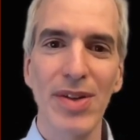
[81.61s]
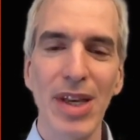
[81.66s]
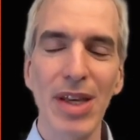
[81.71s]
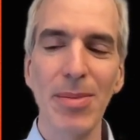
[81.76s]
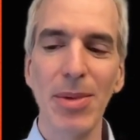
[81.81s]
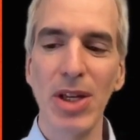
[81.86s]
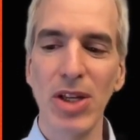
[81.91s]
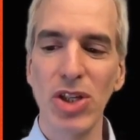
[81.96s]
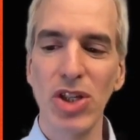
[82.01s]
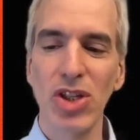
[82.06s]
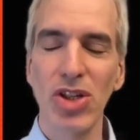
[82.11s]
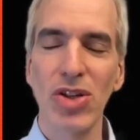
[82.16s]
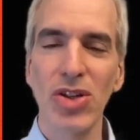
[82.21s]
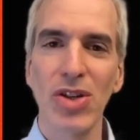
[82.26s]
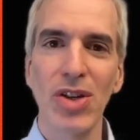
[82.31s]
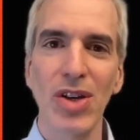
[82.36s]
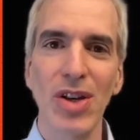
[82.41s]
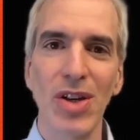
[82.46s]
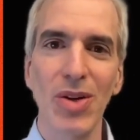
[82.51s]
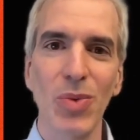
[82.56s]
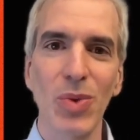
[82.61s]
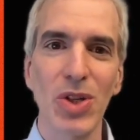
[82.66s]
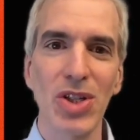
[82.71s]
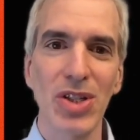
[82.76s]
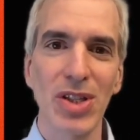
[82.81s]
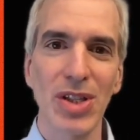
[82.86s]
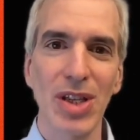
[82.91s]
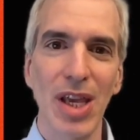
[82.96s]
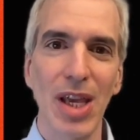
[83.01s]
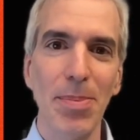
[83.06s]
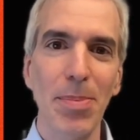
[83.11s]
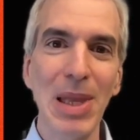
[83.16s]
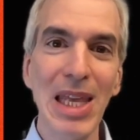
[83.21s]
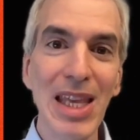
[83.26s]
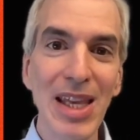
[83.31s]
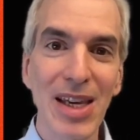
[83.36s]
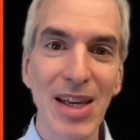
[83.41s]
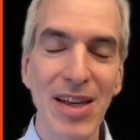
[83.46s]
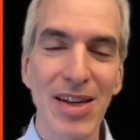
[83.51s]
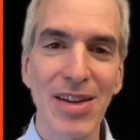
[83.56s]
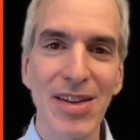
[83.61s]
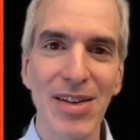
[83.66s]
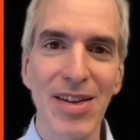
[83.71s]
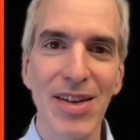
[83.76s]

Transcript: image, which is a peek